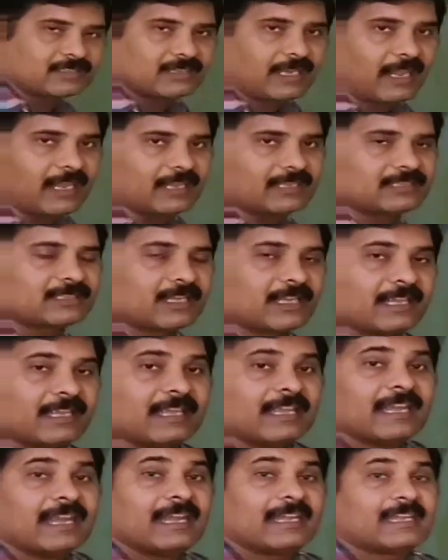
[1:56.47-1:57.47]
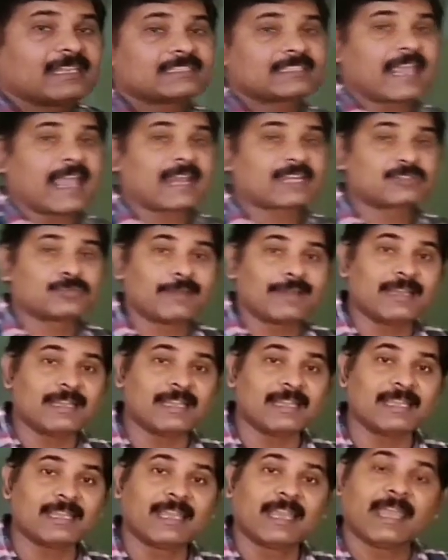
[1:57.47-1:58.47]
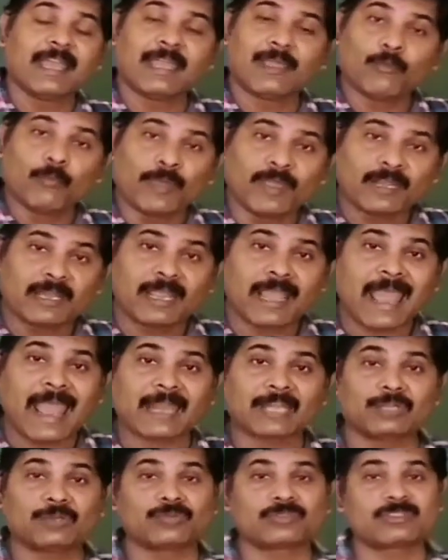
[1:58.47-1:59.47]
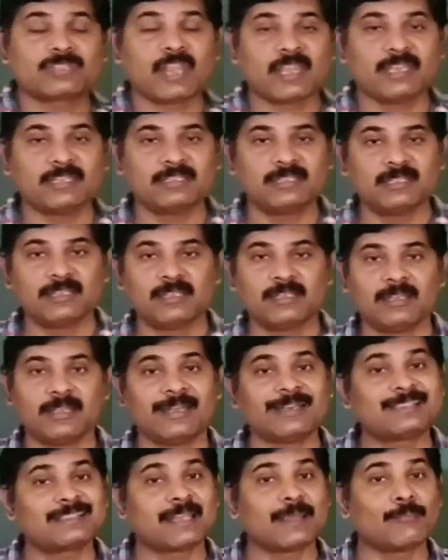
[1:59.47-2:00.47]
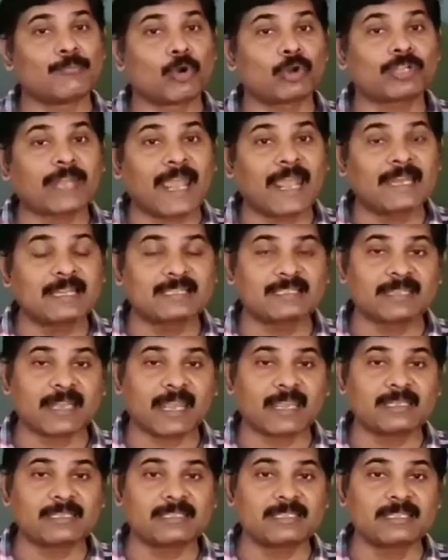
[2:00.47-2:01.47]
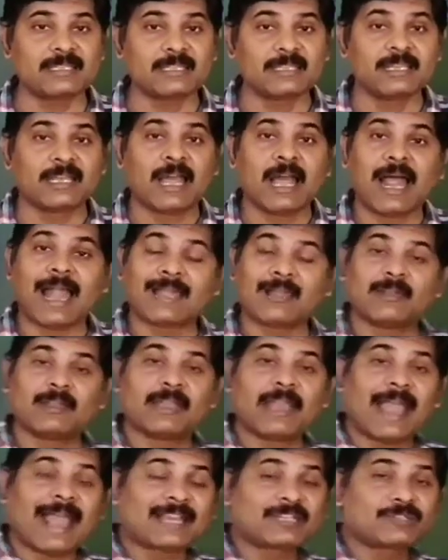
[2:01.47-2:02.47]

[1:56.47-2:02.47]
stage, it is actually a very active stage, it's a motile stage, and